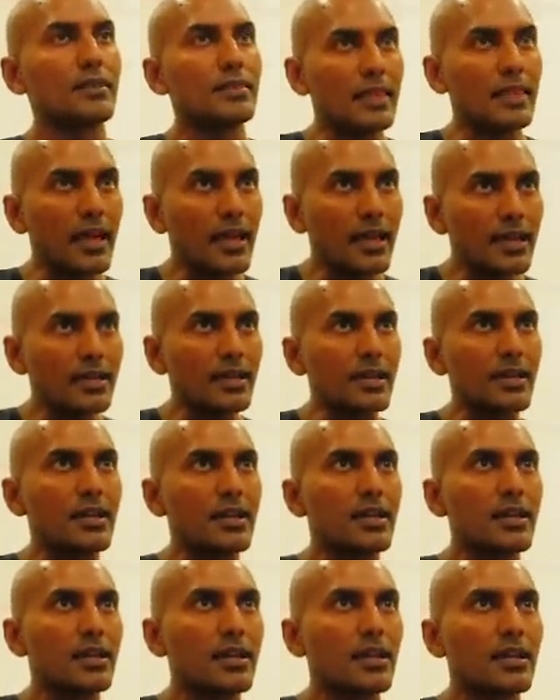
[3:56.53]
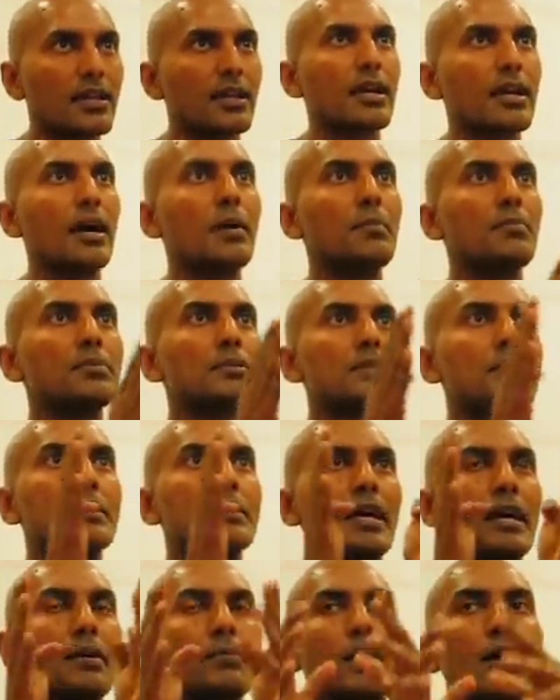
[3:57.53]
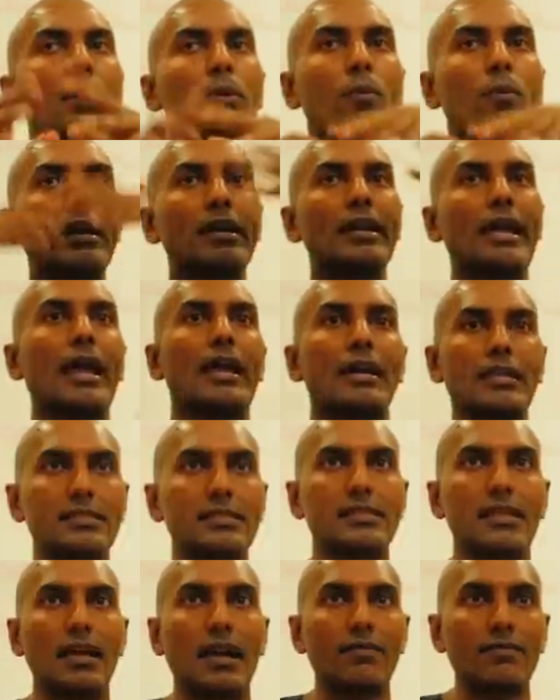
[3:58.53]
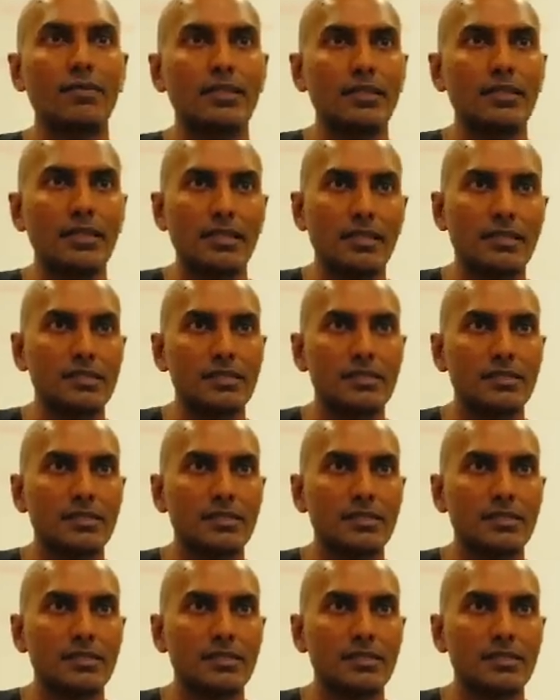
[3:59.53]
Then comes a time, what else after this?